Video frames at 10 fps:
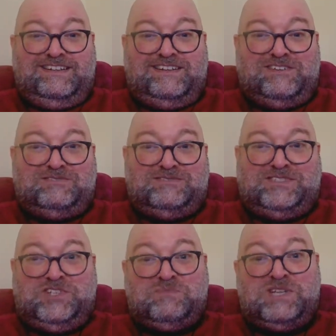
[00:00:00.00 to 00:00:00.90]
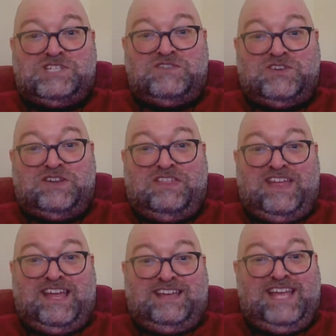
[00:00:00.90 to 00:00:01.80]
You know, too much of a good
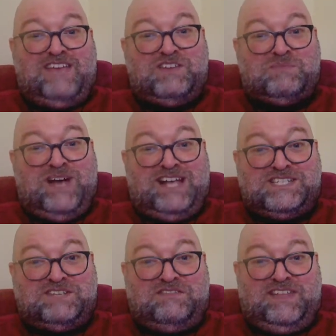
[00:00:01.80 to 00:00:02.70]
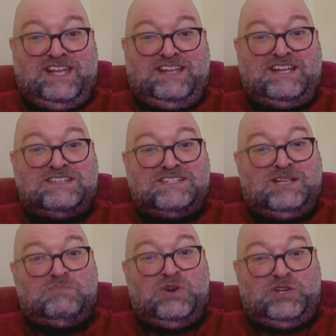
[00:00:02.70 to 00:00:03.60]
thing, even a positive thing, can still
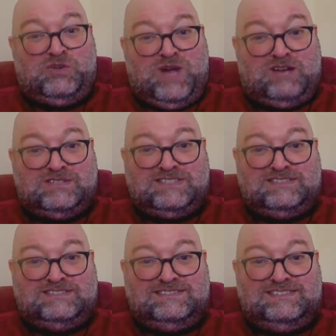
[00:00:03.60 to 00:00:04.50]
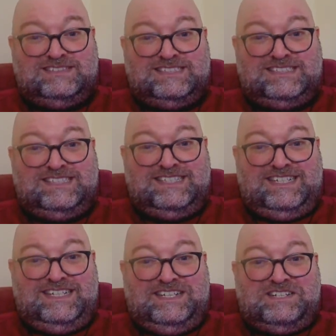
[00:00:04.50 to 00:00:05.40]
burn you out.
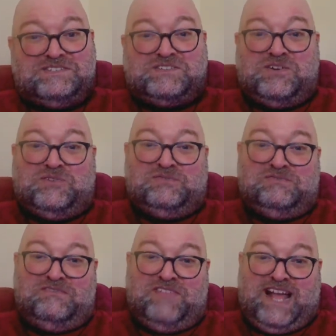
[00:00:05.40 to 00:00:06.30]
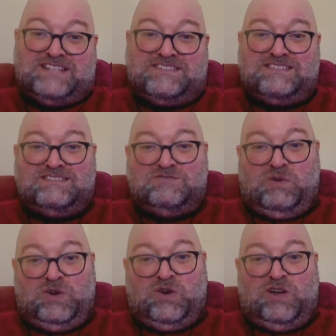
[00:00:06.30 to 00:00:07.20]
So that's what
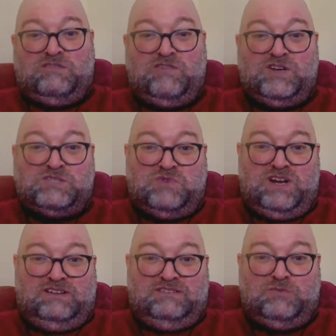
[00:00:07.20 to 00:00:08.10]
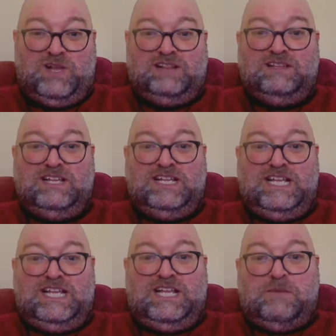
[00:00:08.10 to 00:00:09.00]
we're going for as well. Well,
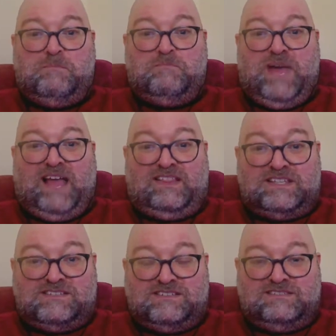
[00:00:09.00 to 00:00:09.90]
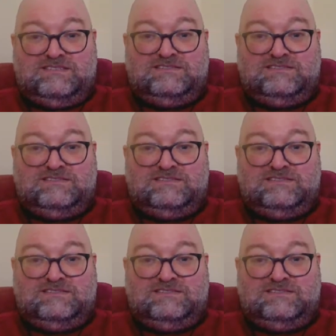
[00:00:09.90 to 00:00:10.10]
balance,